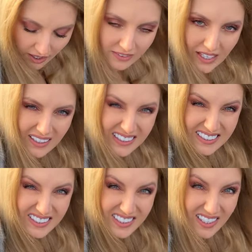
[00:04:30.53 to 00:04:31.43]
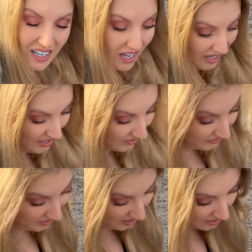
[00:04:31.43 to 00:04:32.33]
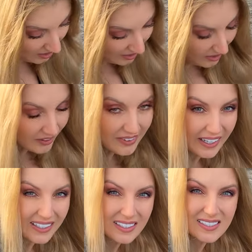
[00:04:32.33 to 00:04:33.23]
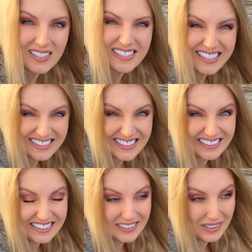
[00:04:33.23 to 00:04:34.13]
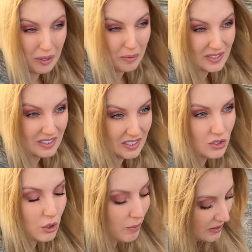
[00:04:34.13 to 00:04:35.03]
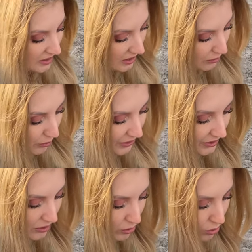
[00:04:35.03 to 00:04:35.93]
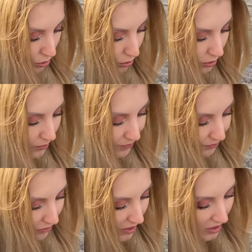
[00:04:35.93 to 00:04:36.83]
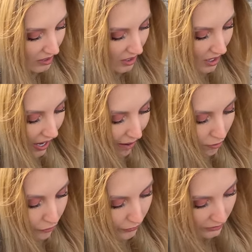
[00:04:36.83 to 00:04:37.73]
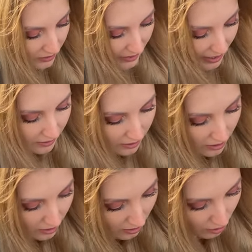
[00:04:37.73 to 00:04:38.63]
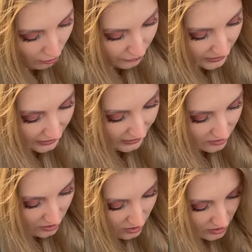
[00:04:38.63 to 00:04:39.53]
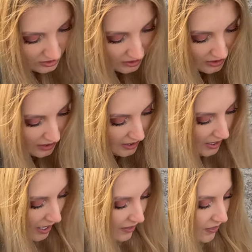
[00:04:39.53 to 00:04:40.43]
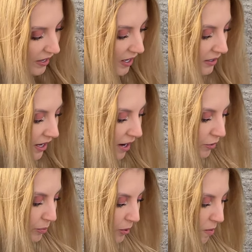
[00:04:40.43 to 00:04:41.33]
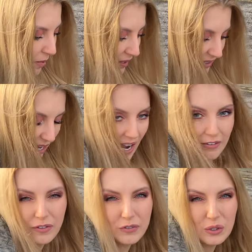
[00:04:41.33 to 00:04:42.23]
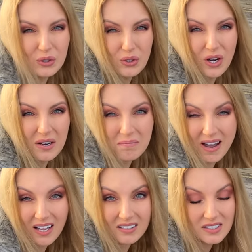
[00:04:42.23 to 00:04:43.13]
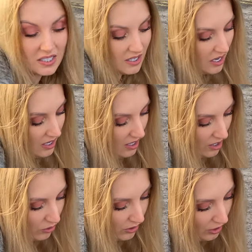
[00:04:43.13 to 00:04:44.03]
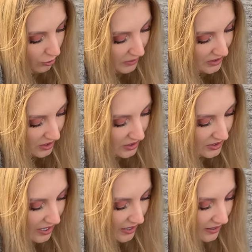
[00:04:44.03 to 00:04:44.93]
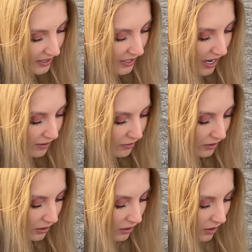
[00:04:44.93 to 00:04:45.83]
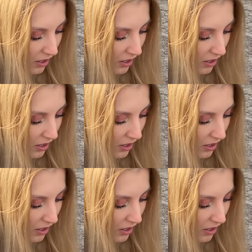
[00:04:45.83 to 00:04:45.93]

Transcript: ten liter and tank is sixteen liter capacity. So basically what I need to do, I will fill the tank of ten liters and then I will probably drive a few miles or kilometers, and then I will